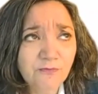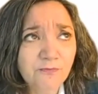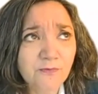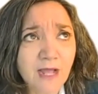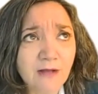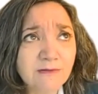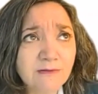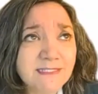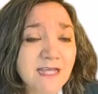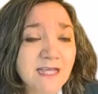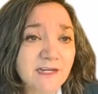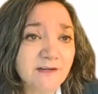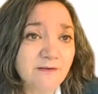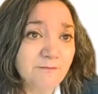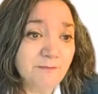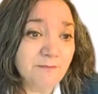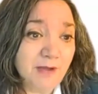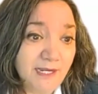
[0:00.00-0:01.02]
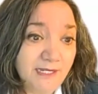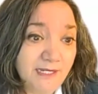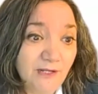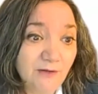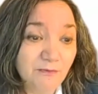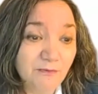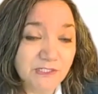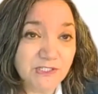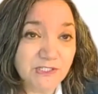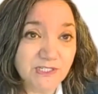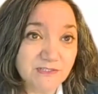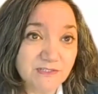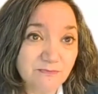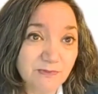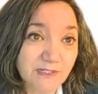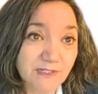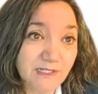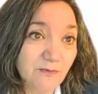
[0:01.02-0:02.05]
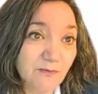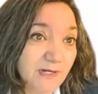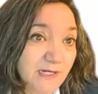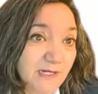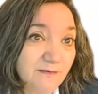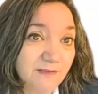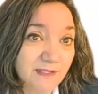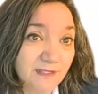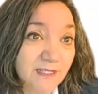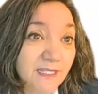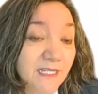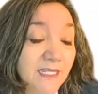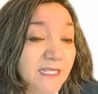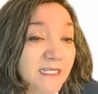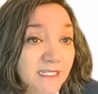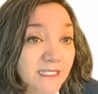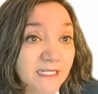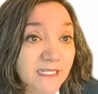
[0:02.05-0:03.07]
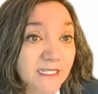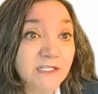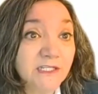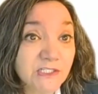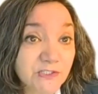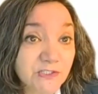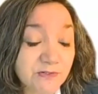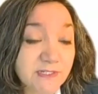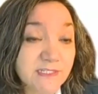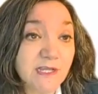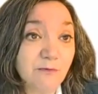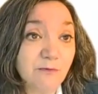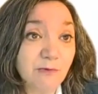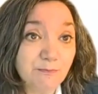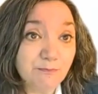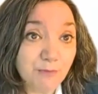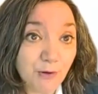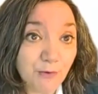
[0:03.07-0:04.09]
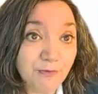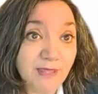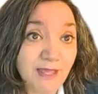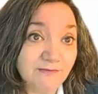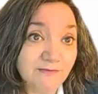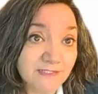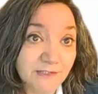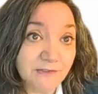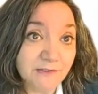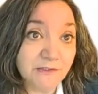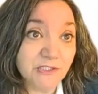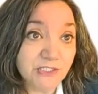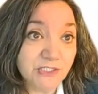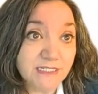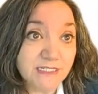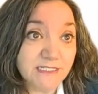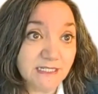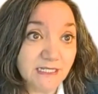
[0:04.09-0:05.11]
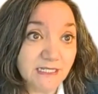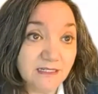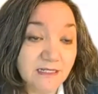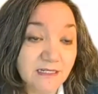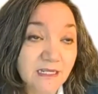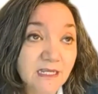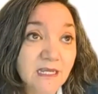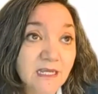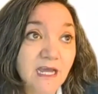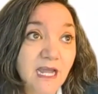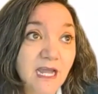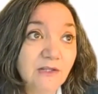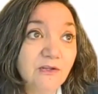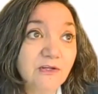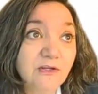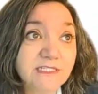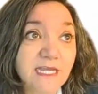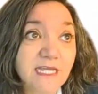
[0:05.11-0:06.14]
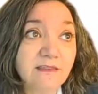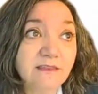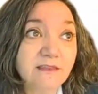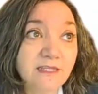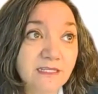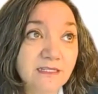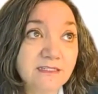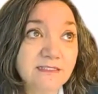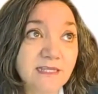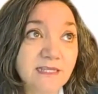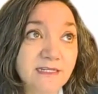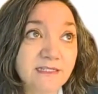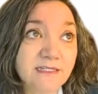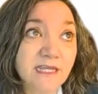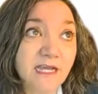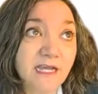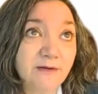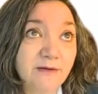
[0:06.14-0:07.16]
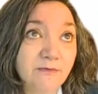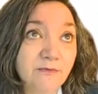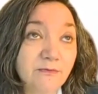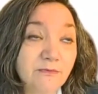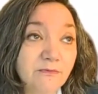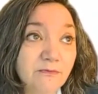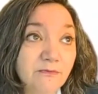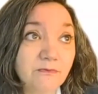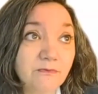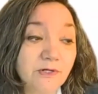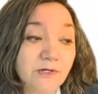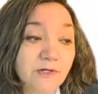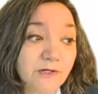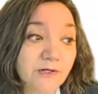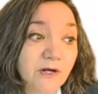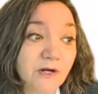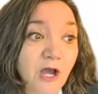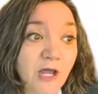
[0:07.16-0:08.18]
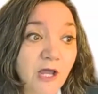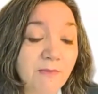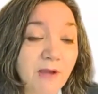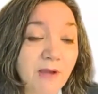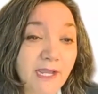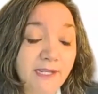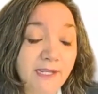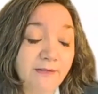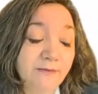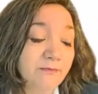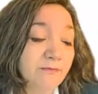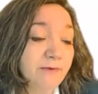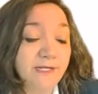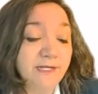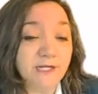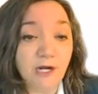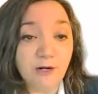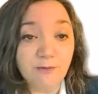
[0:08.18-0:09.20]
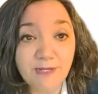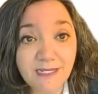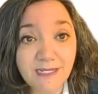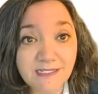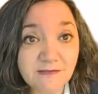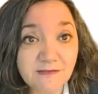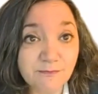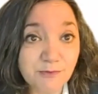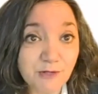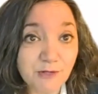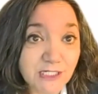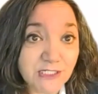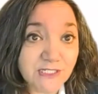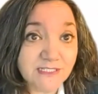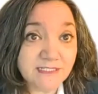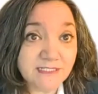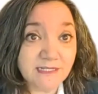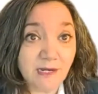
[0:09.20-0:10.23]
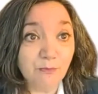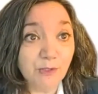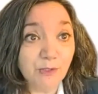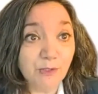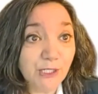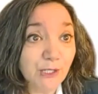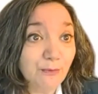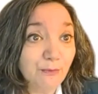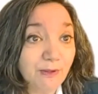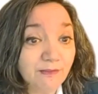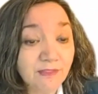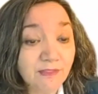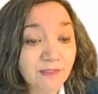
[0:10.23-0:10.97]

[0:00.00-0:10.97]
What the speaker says: outside of mining, which is really one of the key industries that we both have synergies in, I looked at things that were on my radar because of projects that I'm working with.